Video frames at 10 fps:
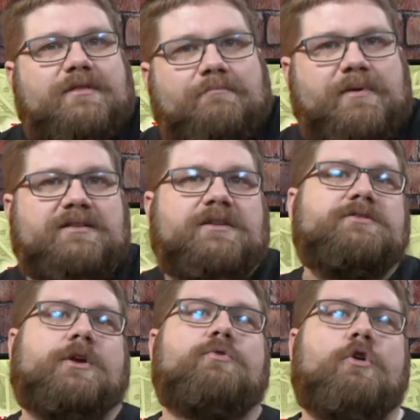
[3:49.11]
the business
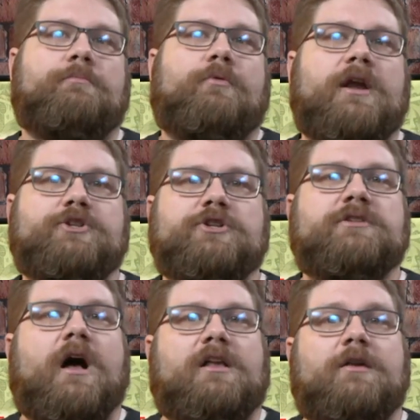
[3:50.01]
incorporation
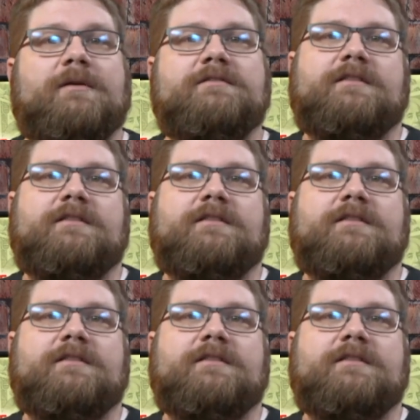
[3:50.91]
documents